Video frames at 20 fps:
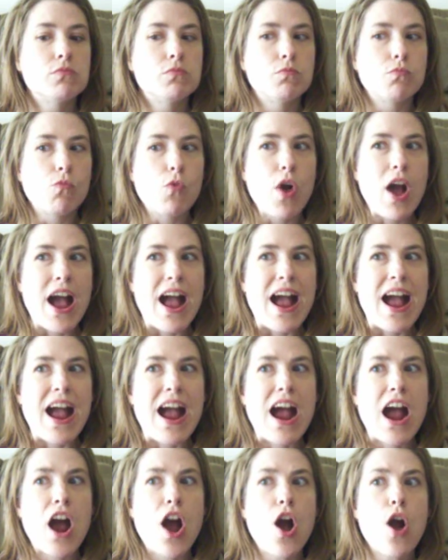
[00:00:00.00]

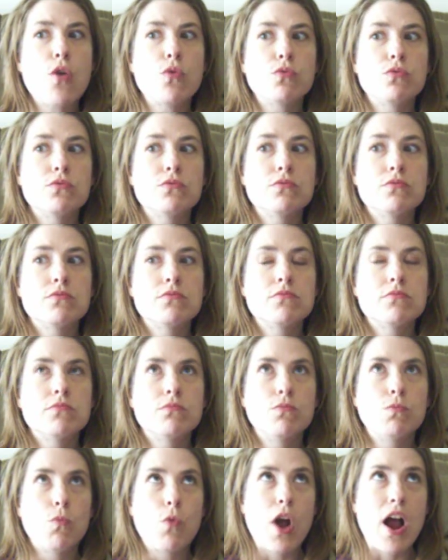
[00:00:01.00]
wow,
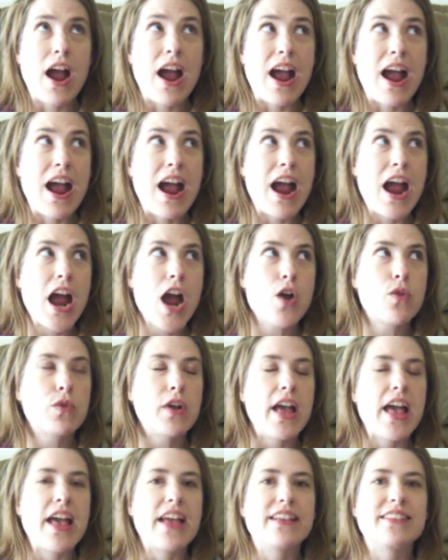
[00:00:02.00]
wow,
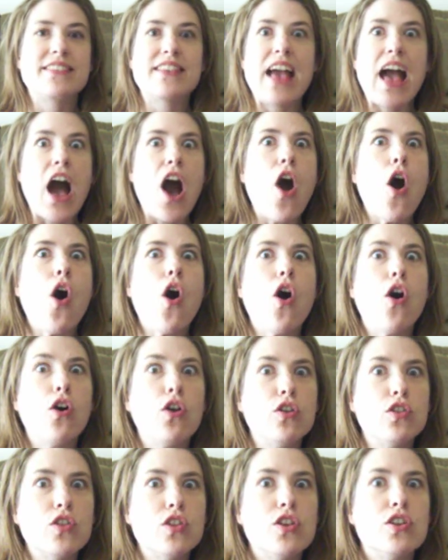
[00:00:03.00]

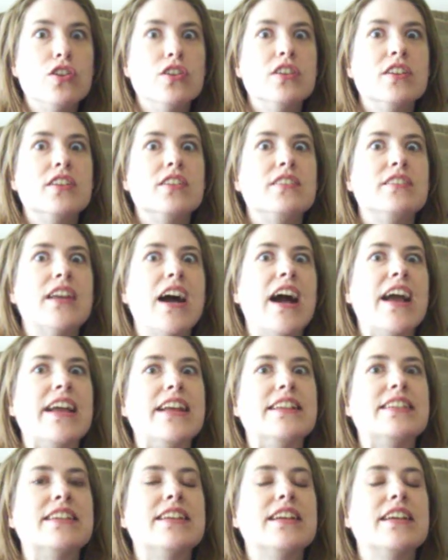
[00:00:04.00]
all
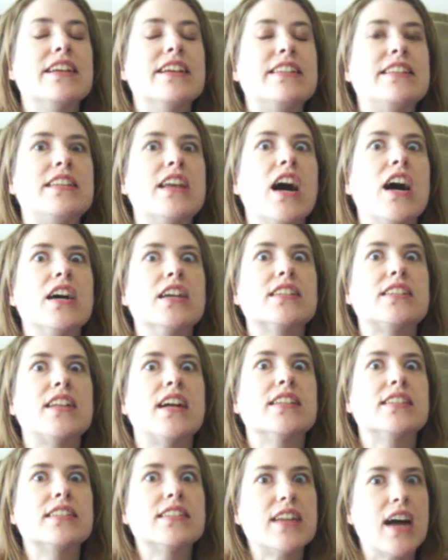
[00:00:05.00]
night. It does
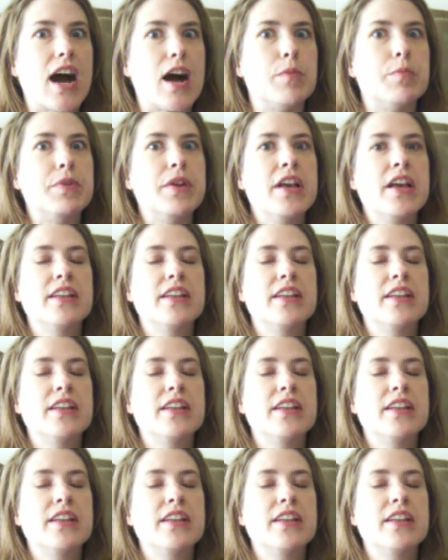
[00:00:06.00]
not stop.